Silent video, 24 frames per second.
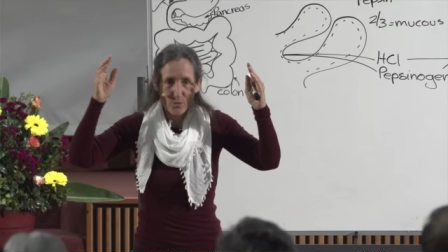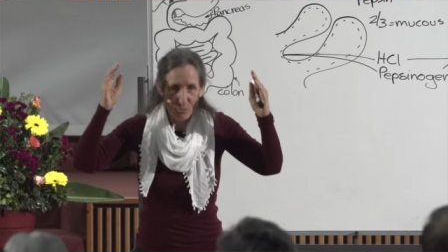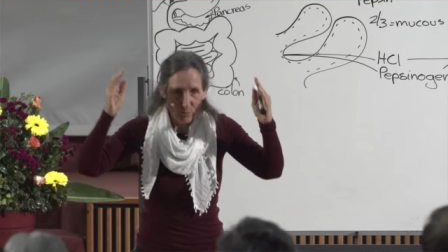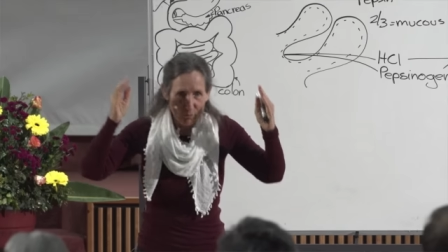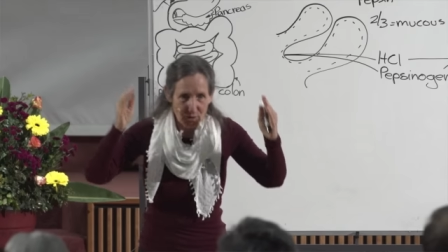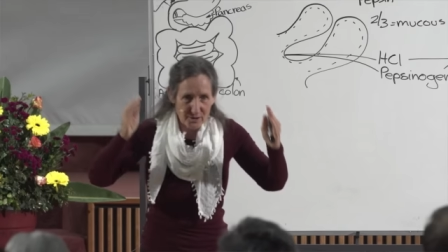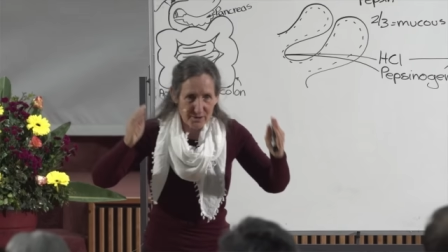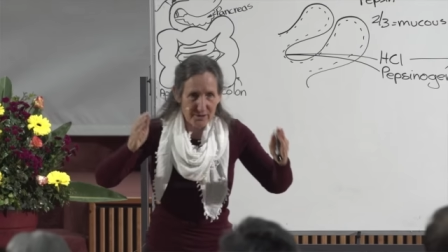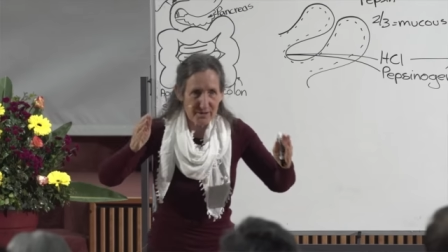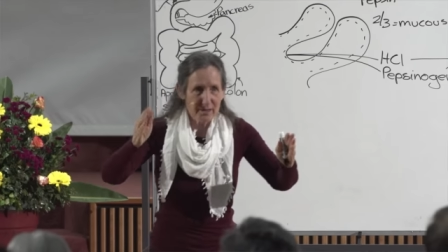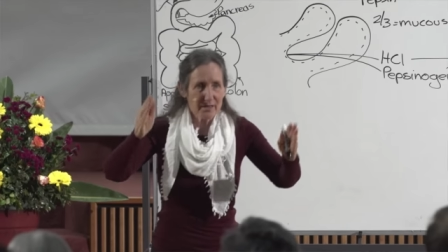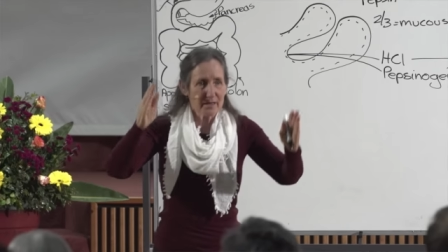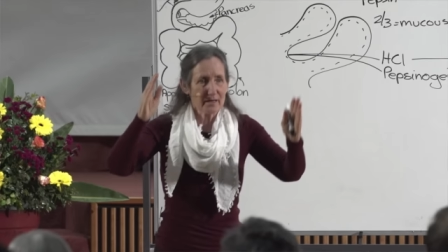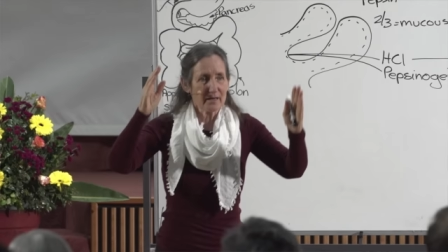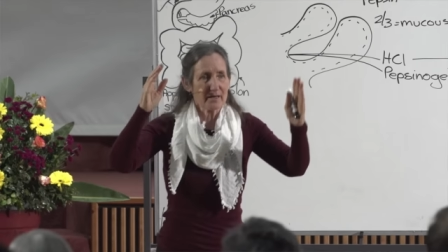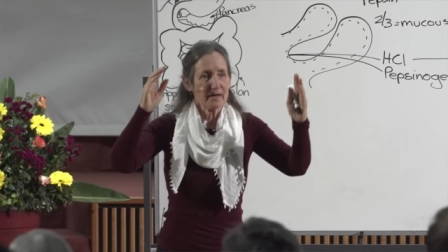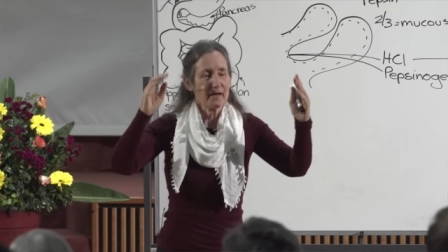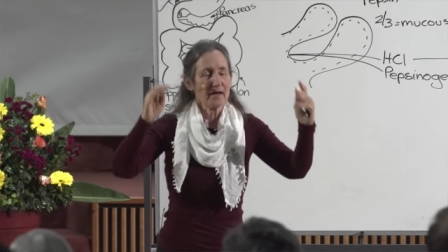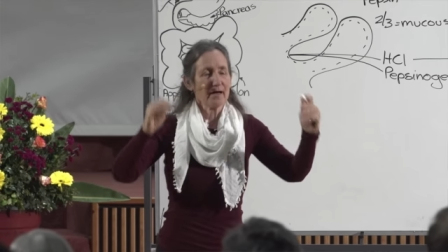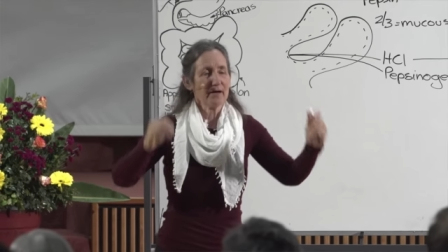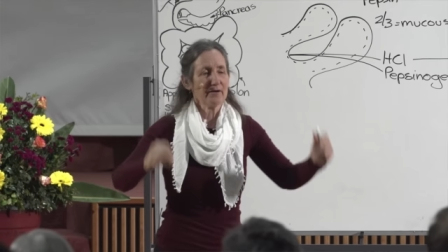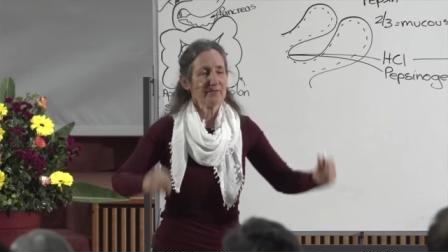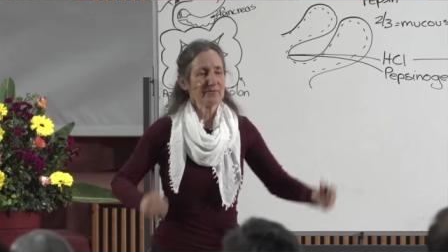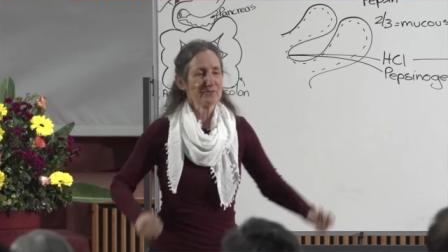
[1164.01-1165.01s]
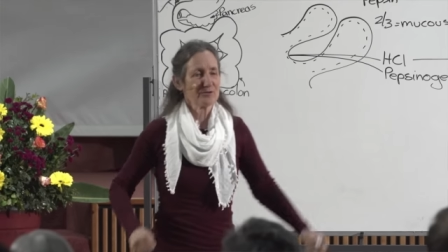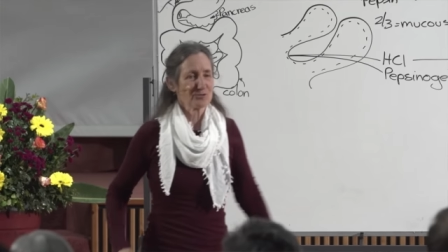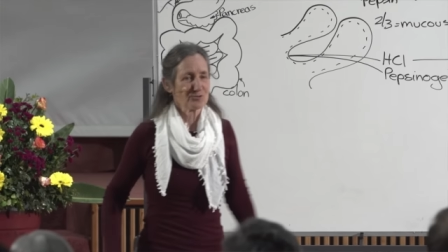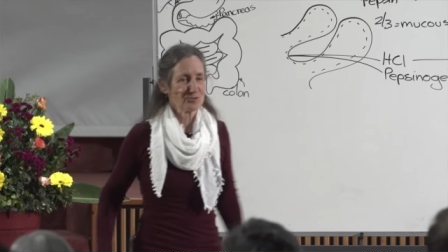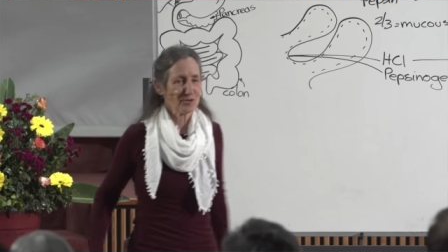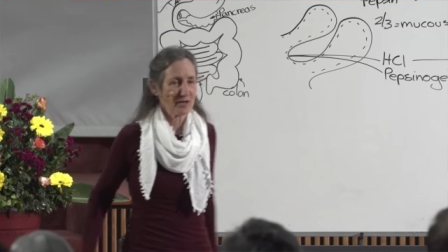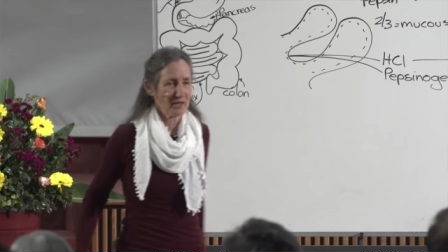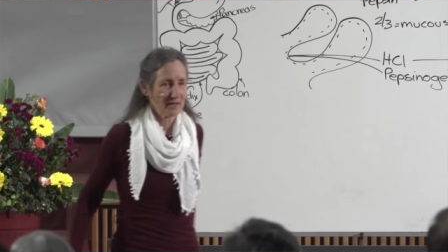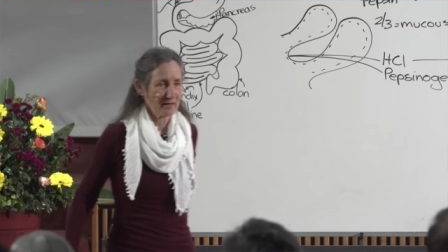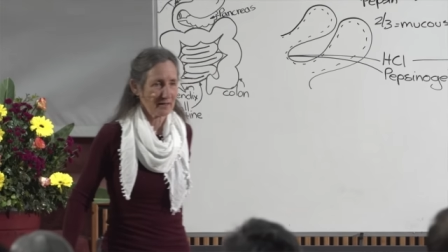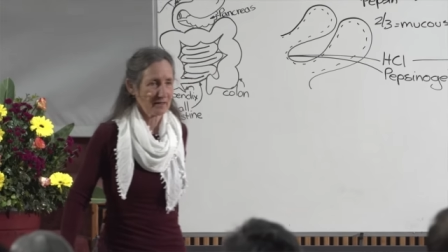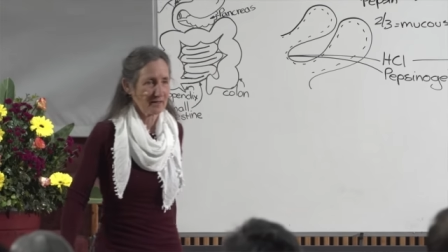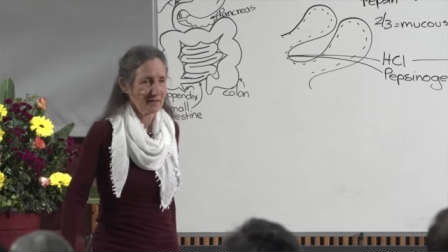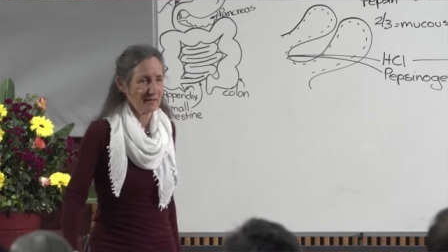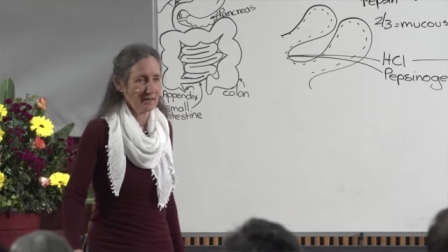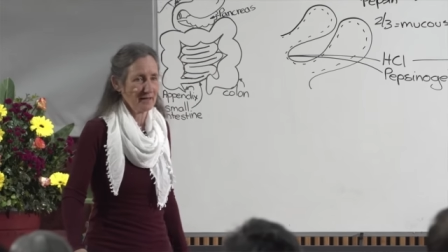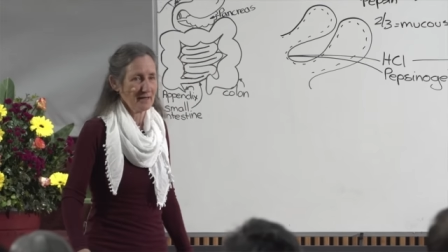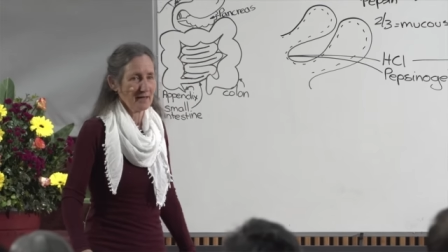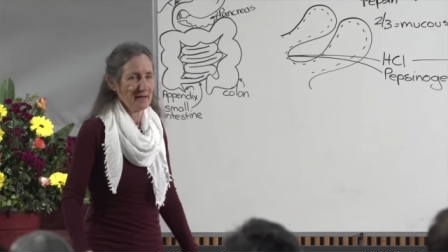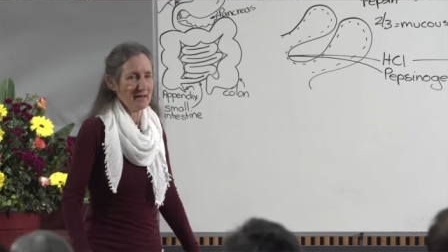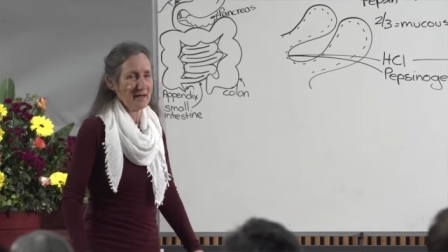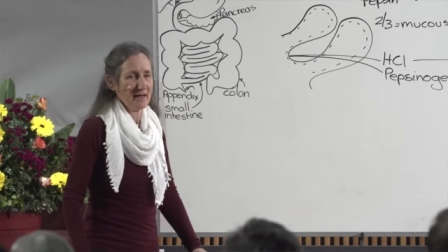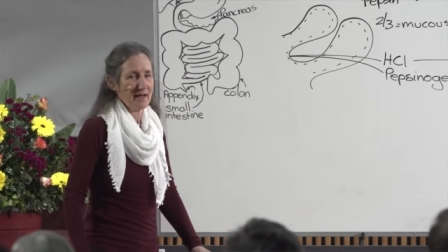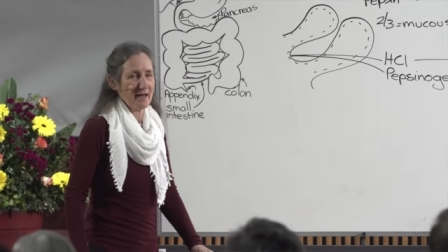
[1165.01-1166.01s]
what are you going to have to drink?
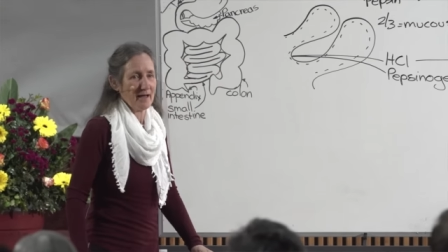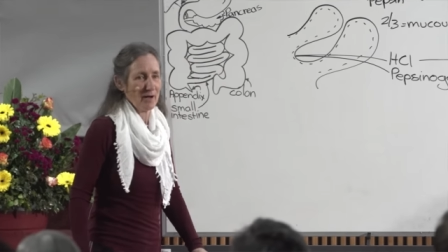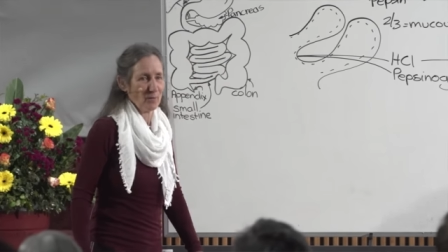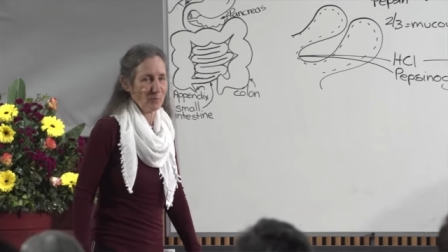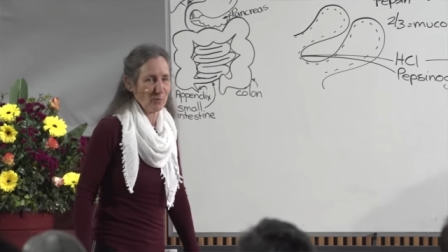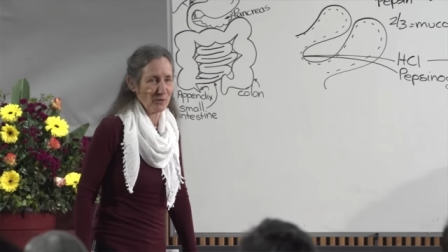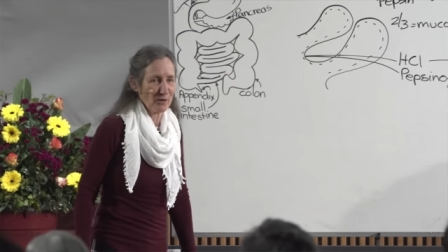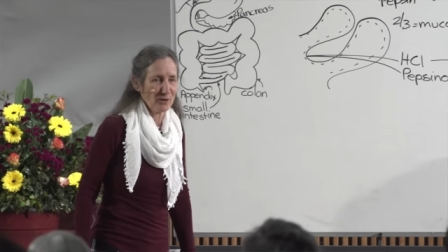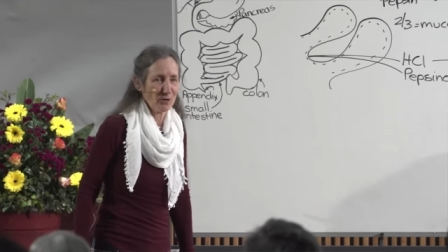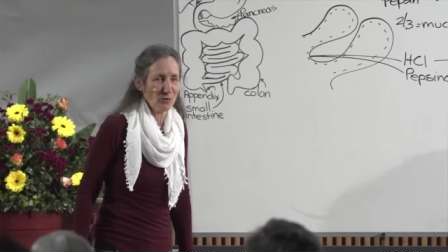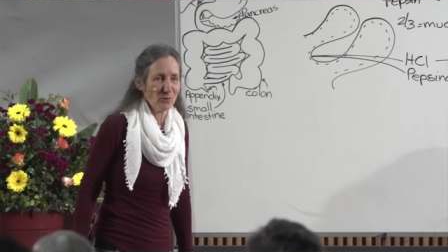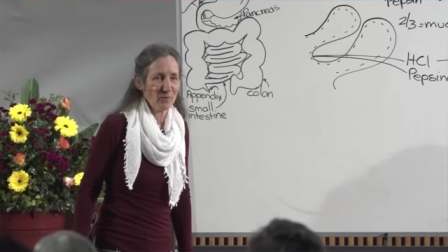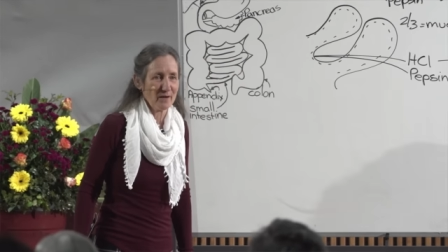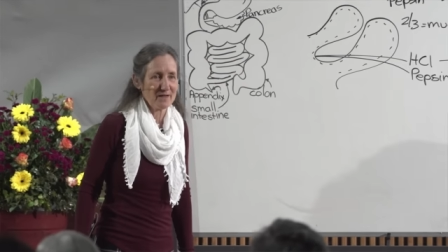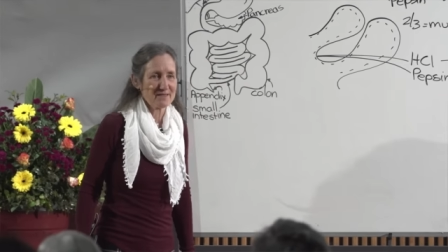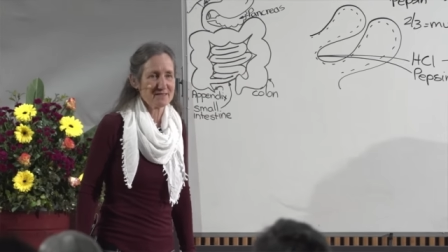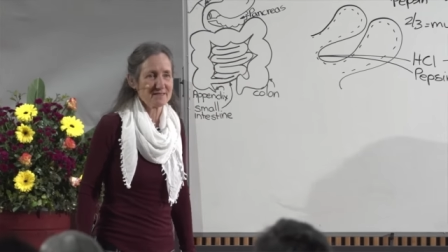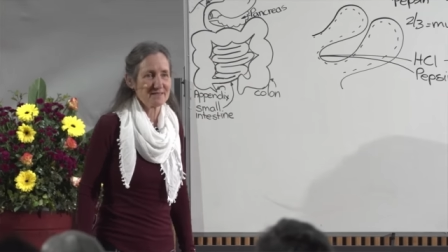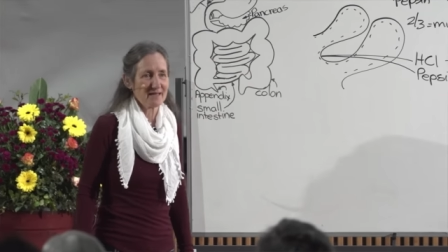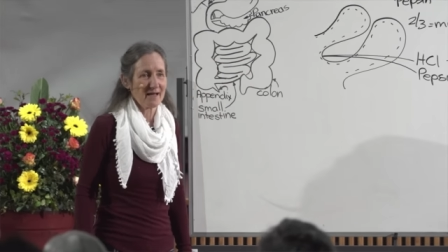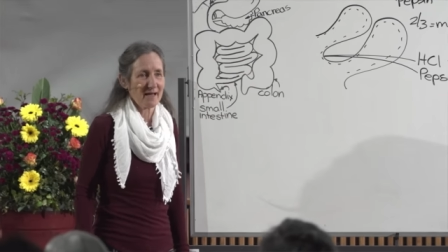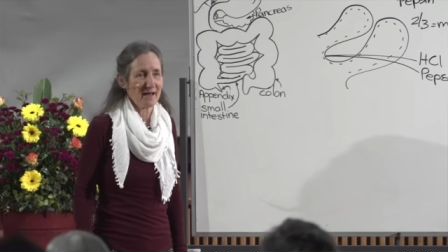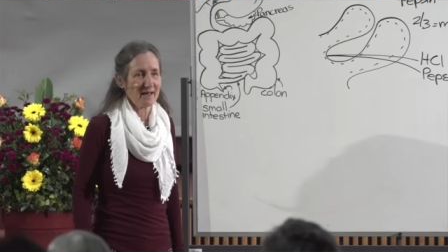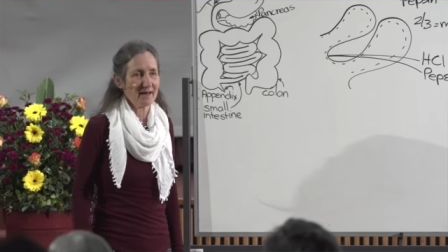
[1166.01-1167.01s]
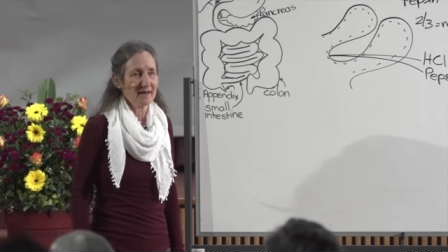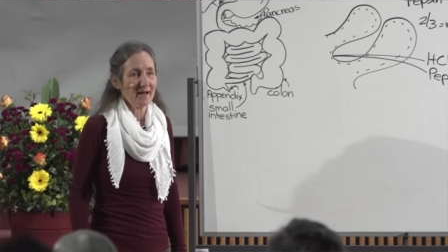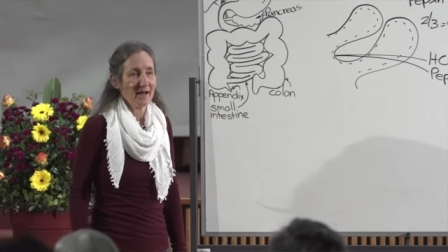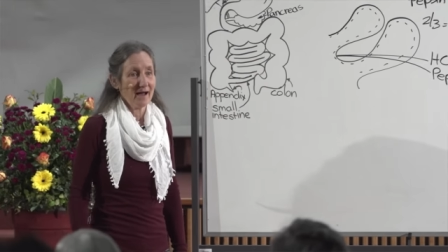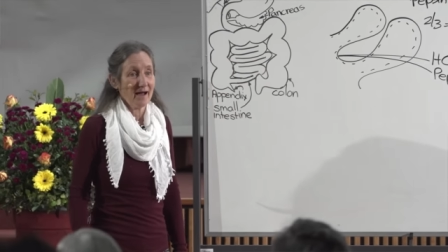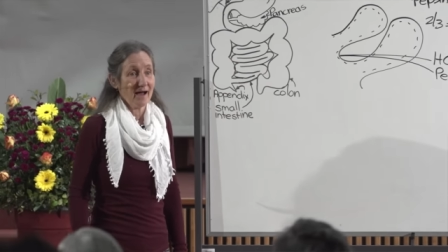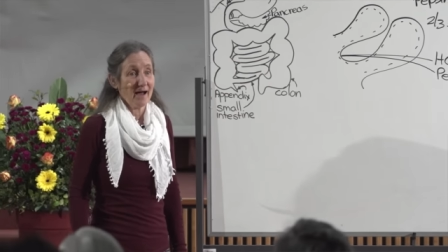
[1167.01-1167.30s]
And we always say,